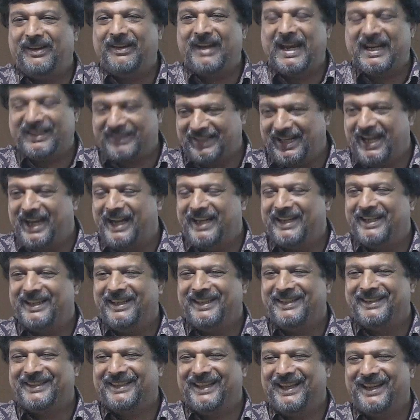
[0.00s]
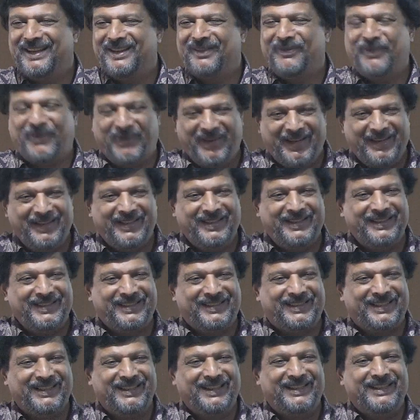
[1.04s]
anxieties,
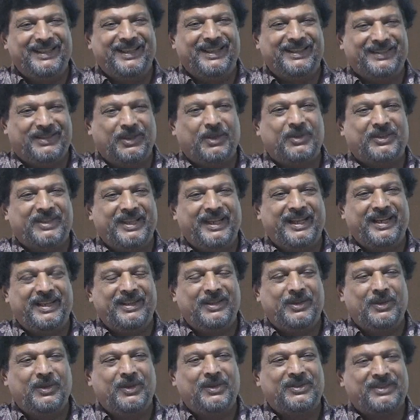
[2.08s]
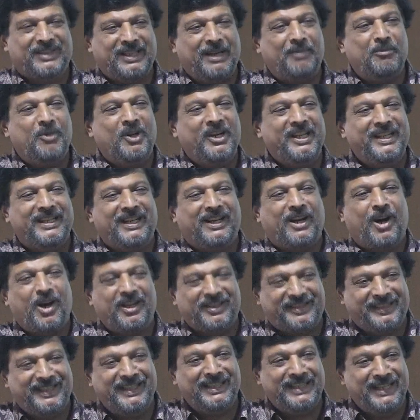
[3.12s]
fears associated to somebody
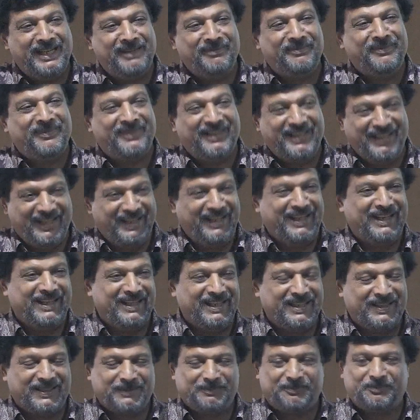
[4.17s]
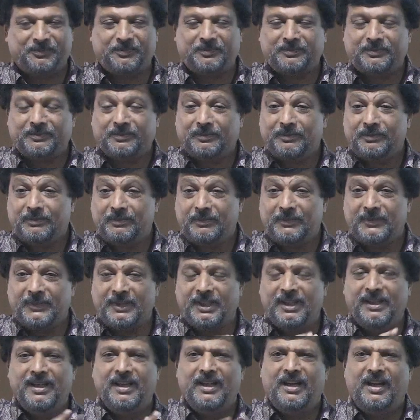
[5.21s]
accosting them in English.
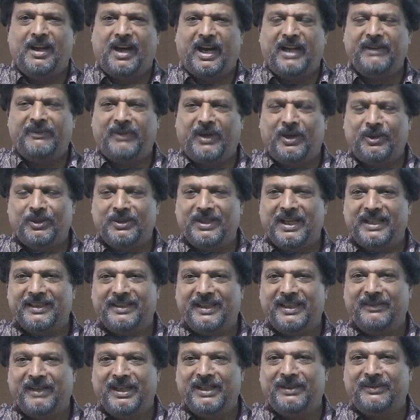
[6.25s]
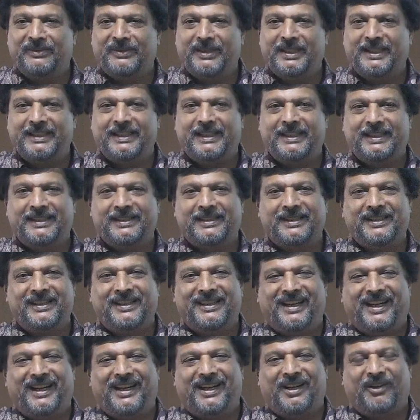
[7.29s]
I found as I went further,
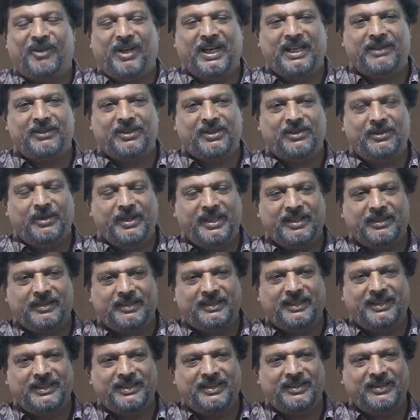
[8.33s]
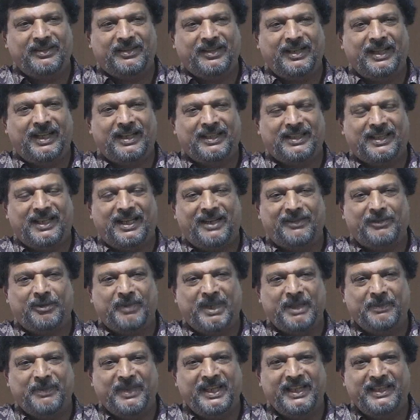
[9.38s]
while I was doing research in Sri Lanka after
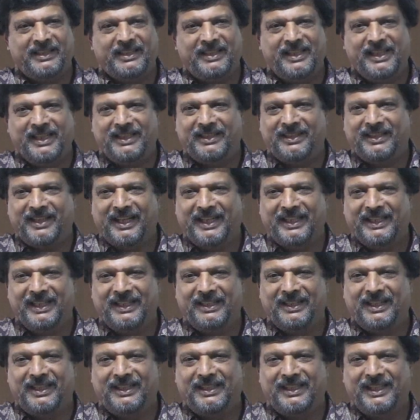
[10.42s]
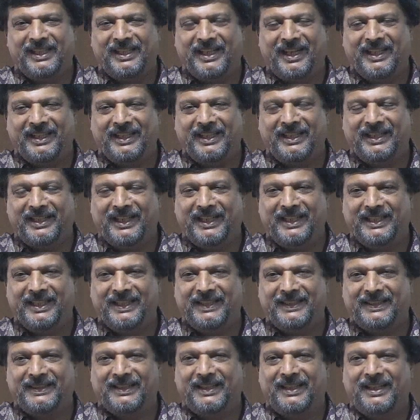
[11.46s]
my PhD in the early
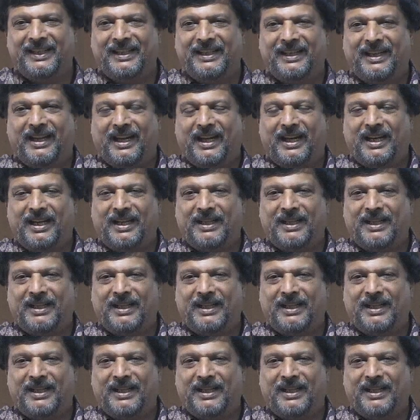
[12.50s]
1990s, a